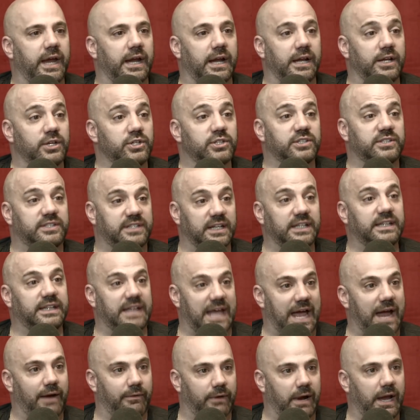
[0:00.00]
And he just did
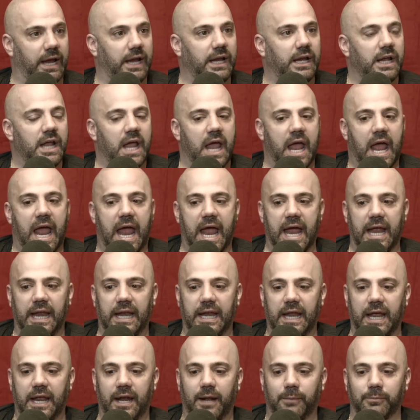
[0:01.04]
that, right?
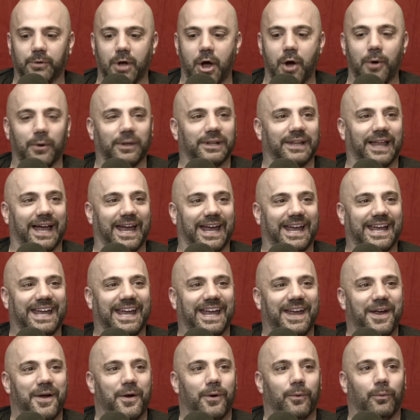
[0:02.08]
And I'm going like,
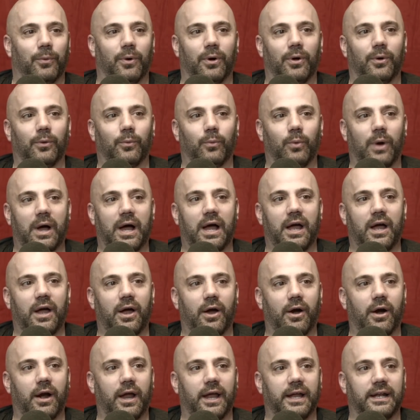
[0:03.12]
what?
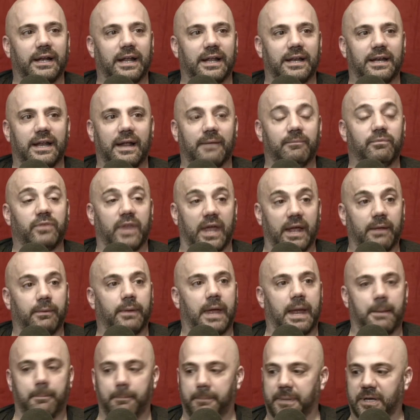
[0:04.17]
All right. And
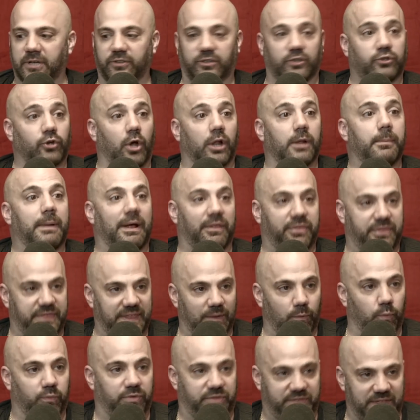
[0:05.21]
because it's all about,
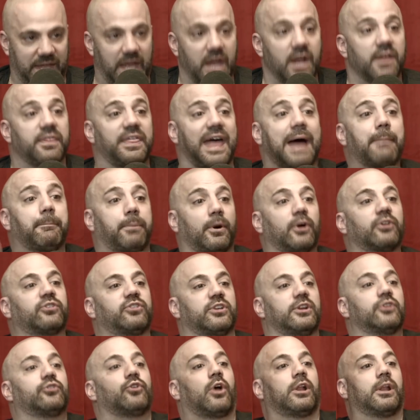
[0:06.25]
that
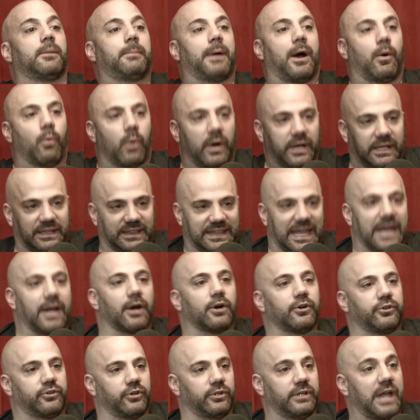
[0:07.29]
person is all about what
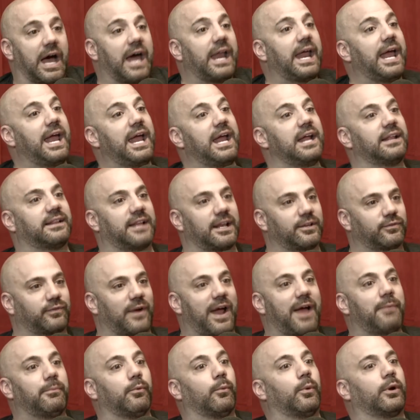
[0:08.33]
they're not, hey, thanks for
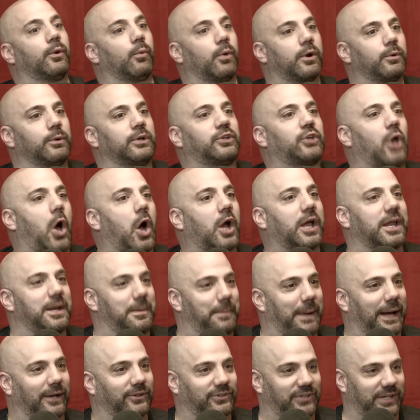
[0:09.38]
having, what are we talking
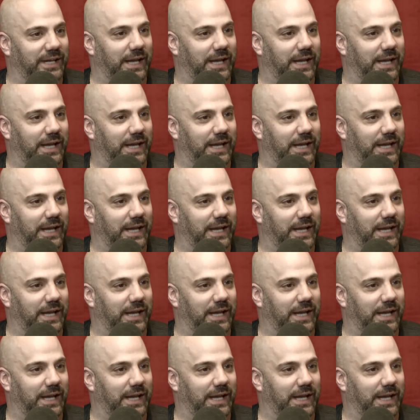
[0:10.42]
about today?